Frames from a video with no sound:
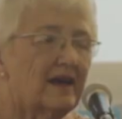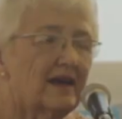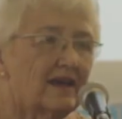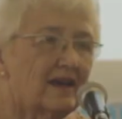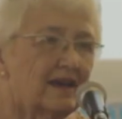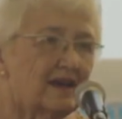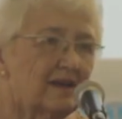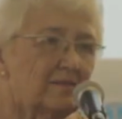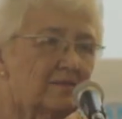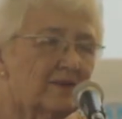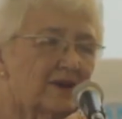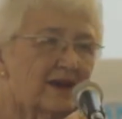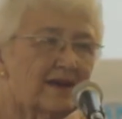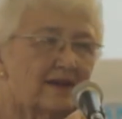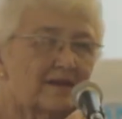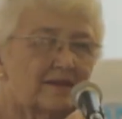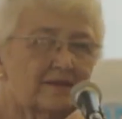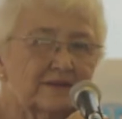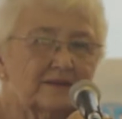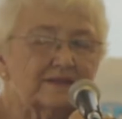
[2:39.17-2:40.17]
In
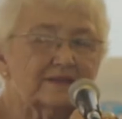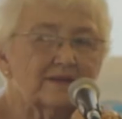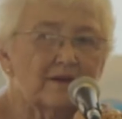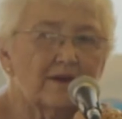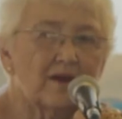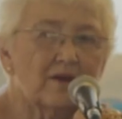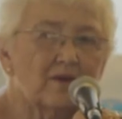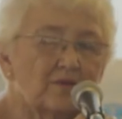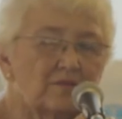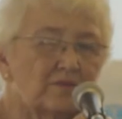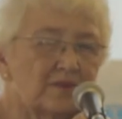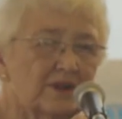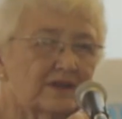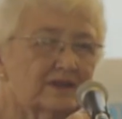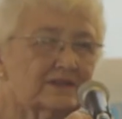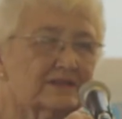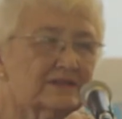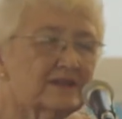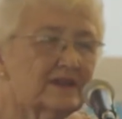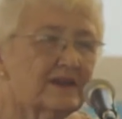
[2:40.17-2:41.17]
my opening
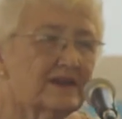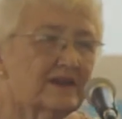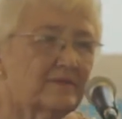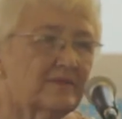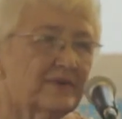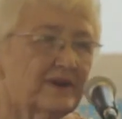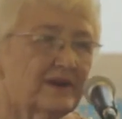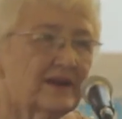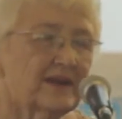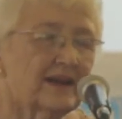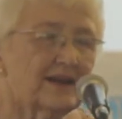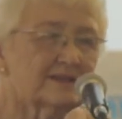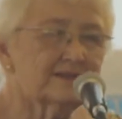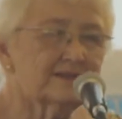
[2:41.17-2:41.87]
statement, I